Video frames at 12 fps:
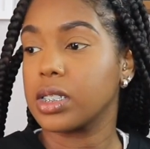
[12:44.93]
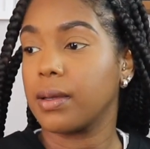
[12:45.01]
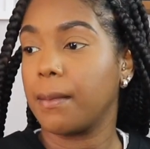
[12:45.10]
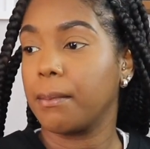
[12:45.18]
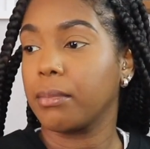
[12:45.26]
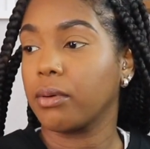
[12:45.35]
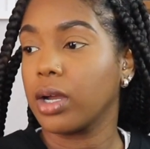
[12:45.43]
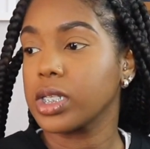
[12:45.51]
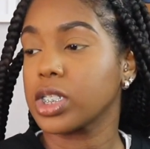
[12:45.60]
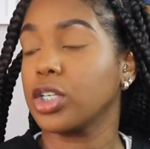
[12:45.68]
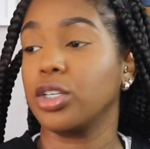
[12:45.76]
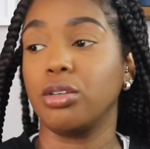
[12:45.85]

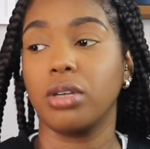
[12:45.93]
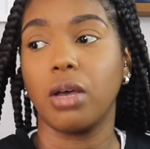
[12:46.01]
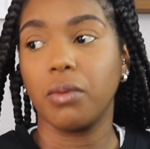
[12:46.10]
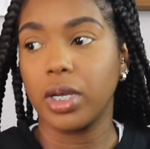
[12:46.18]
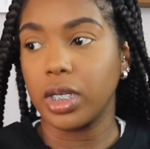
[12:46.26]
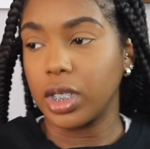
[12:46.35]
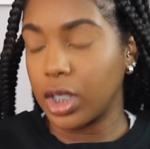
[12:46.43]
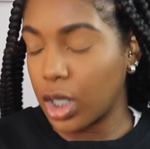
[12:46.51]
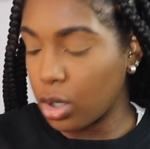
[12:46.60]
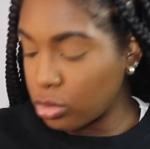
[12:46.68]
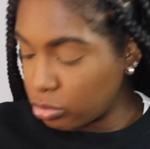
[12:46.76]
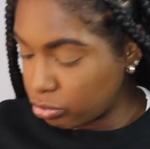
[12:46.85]
bronzer. You know what?
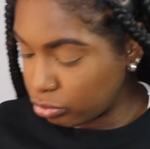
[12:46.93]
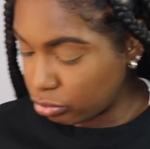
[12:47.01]
Nope.